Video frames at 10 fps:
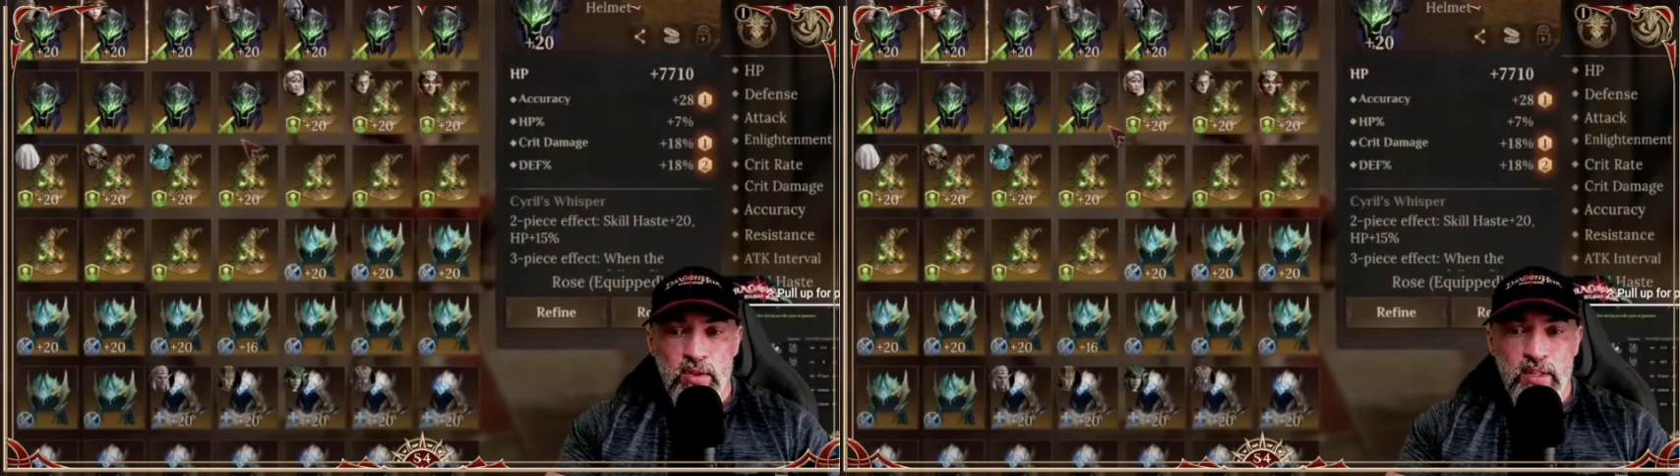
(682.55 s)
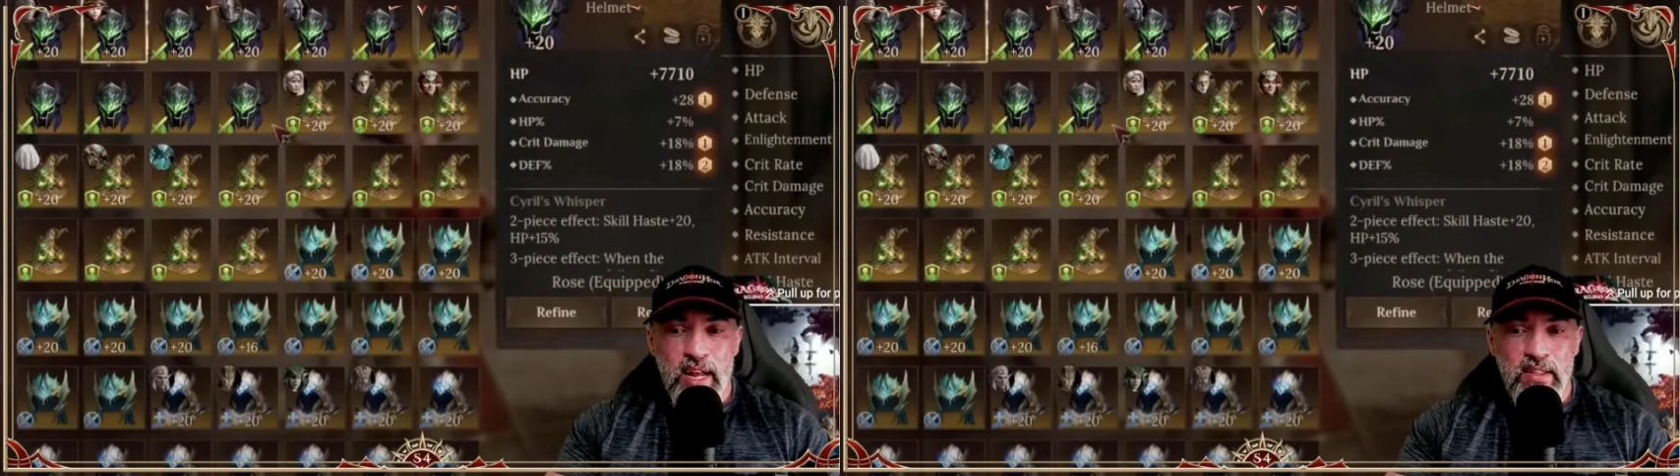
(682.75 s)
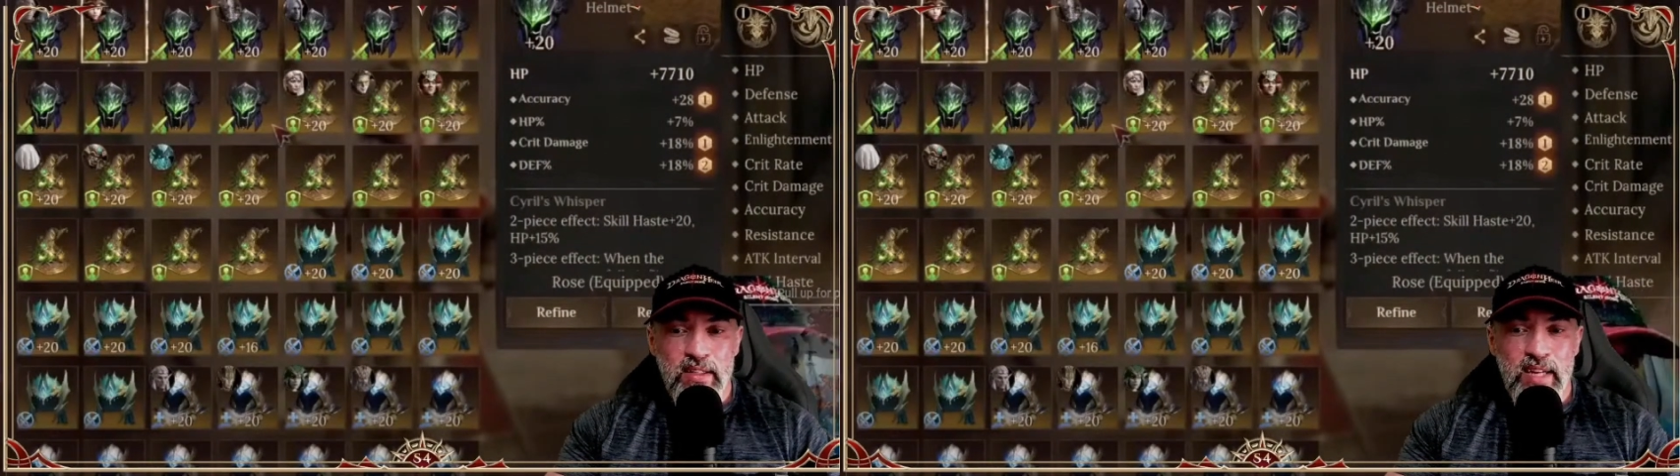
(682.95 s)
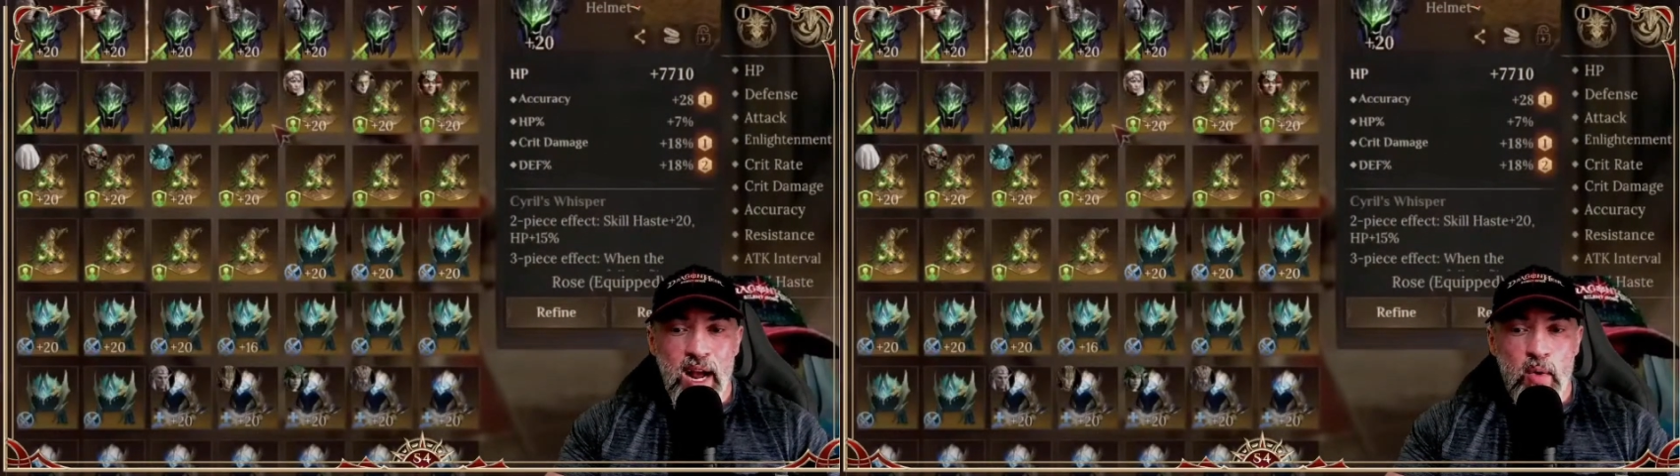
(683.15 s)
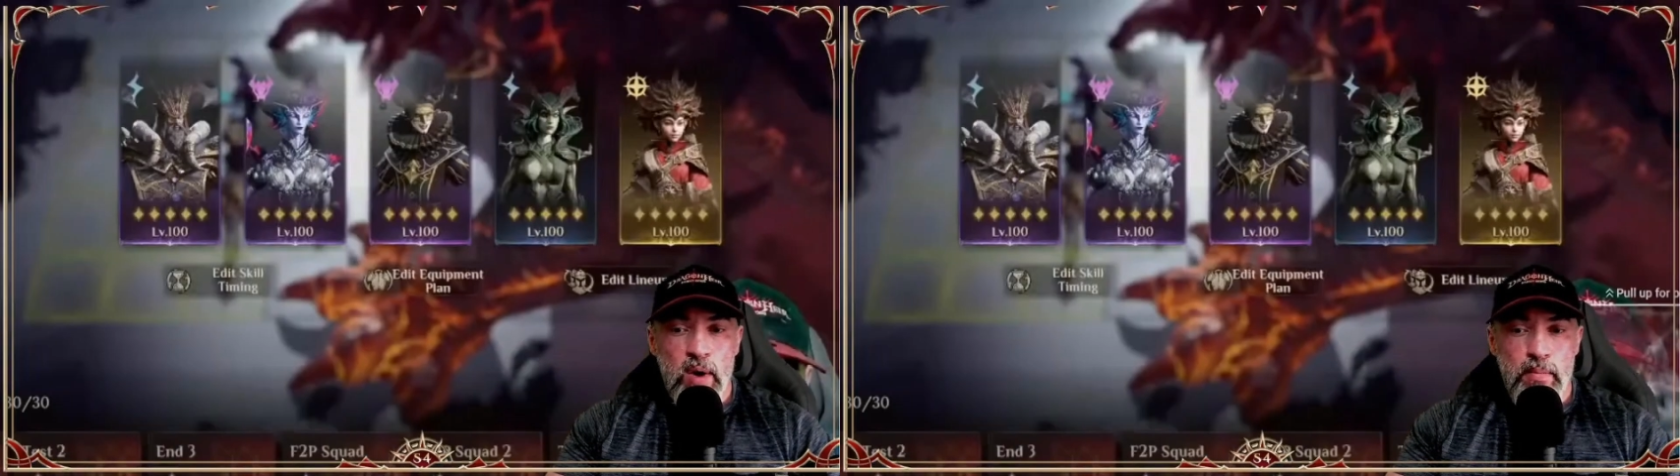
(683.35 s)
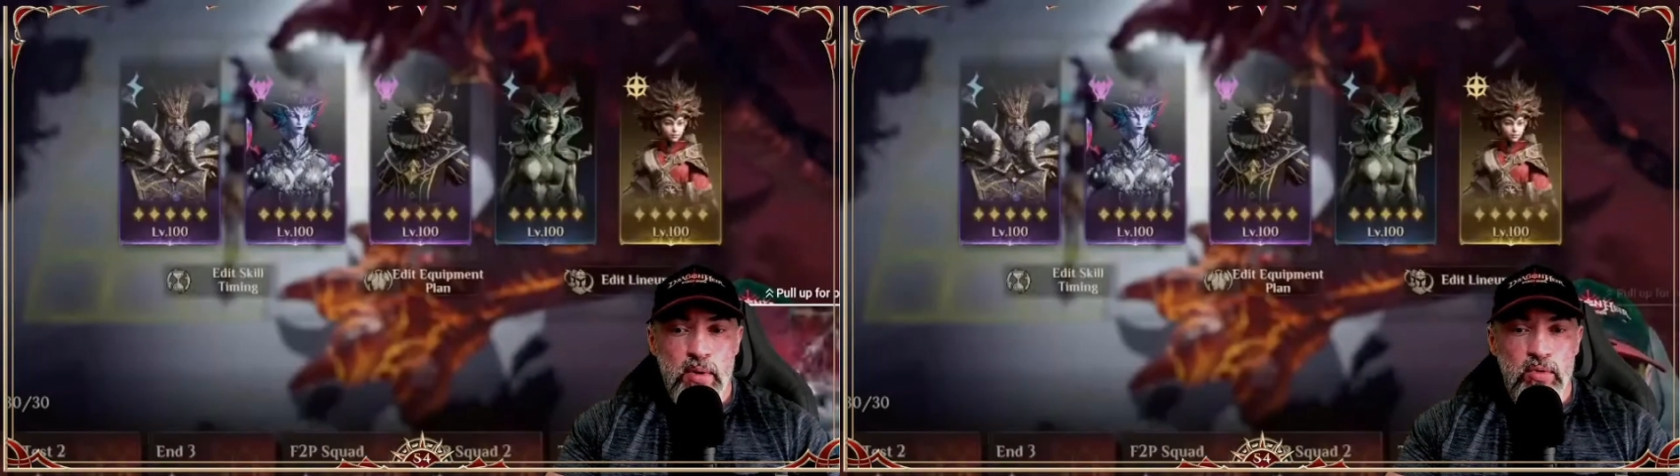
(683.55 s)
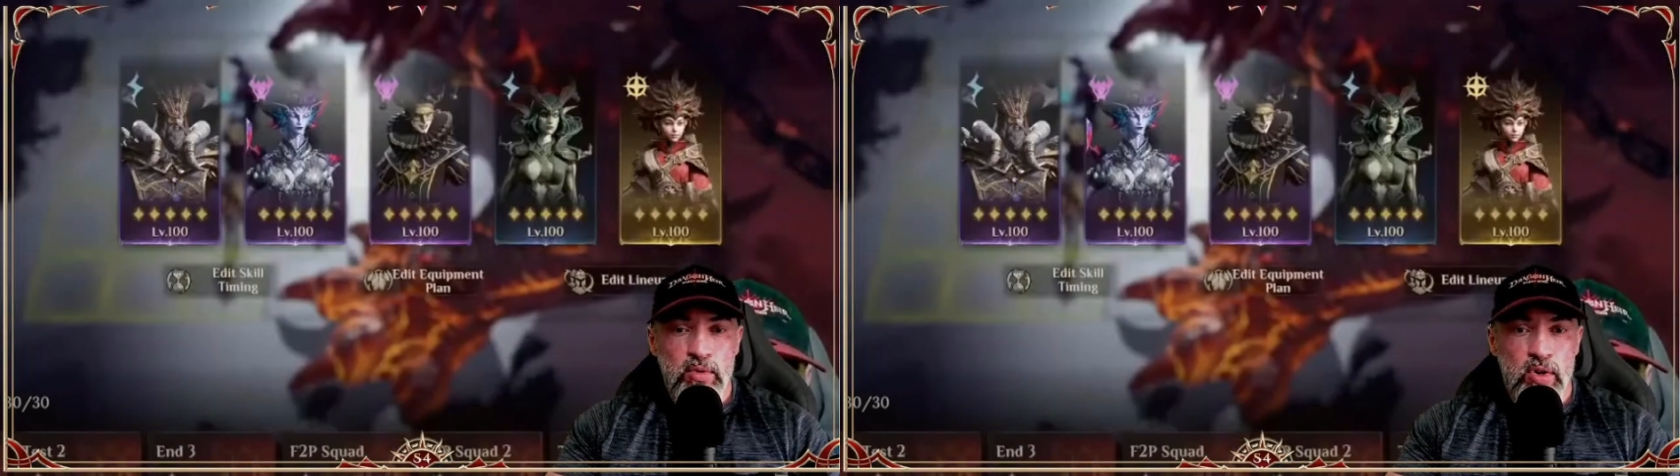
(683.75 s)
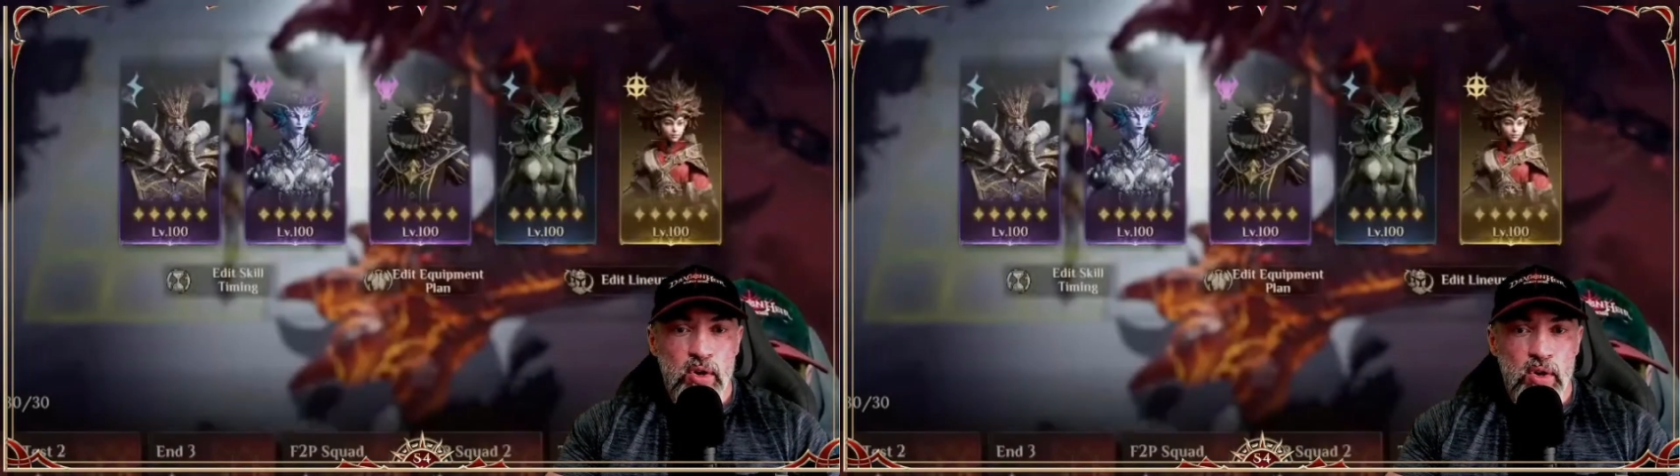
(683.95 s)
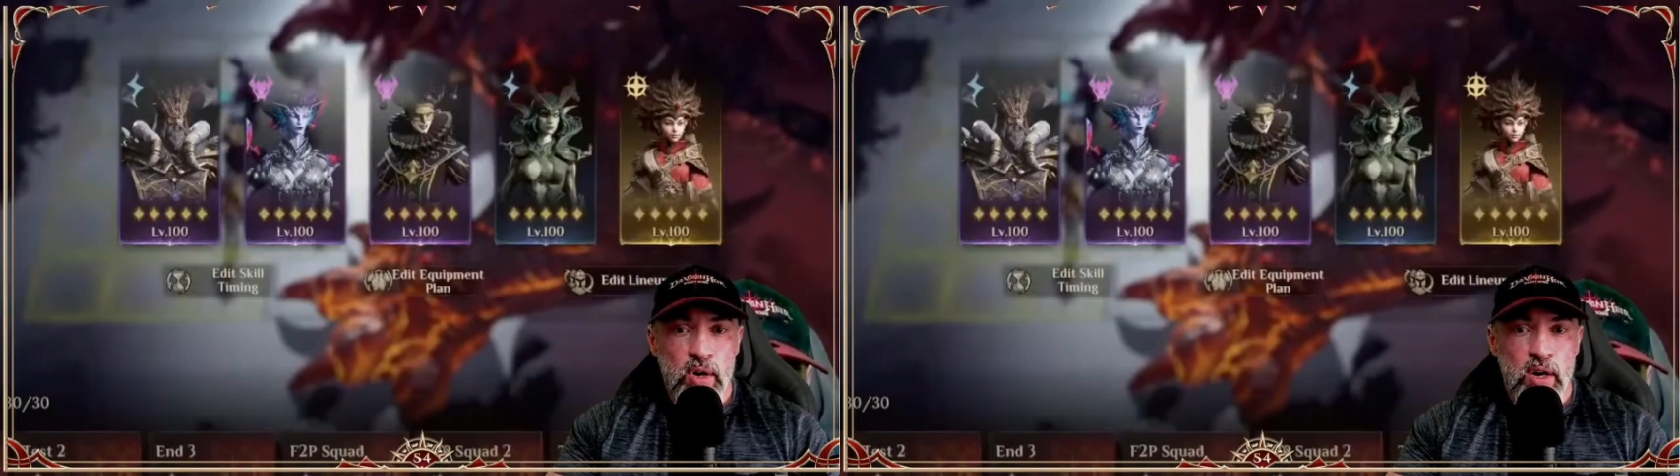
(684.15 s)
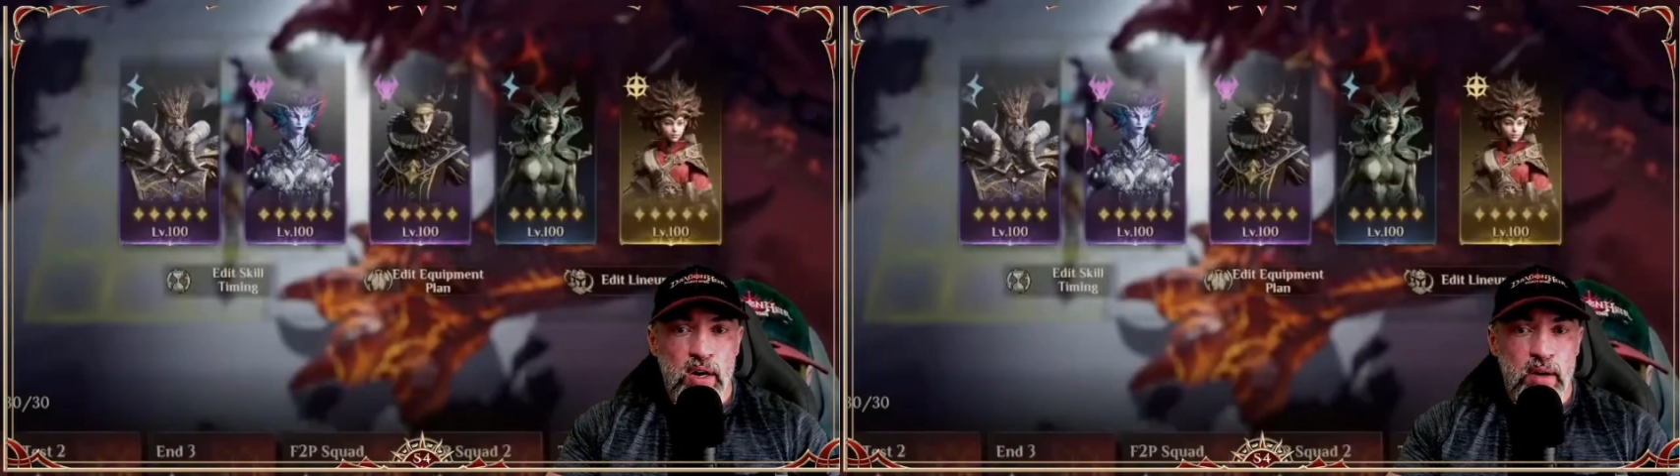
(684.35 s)
that is how I built
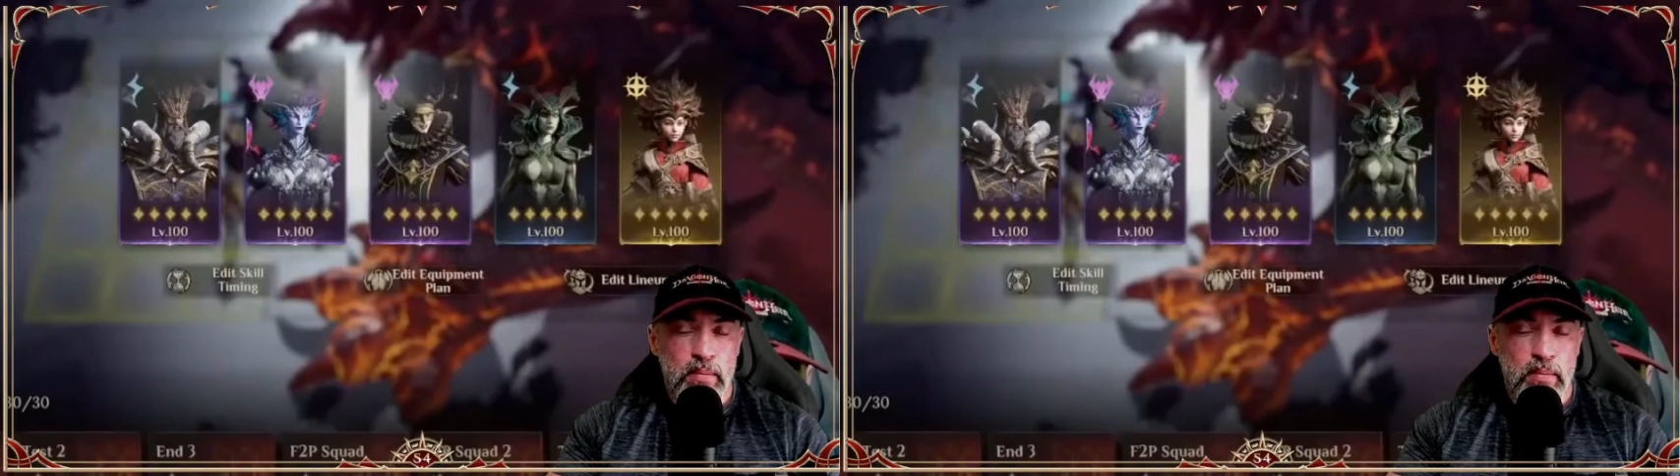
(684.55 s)
her.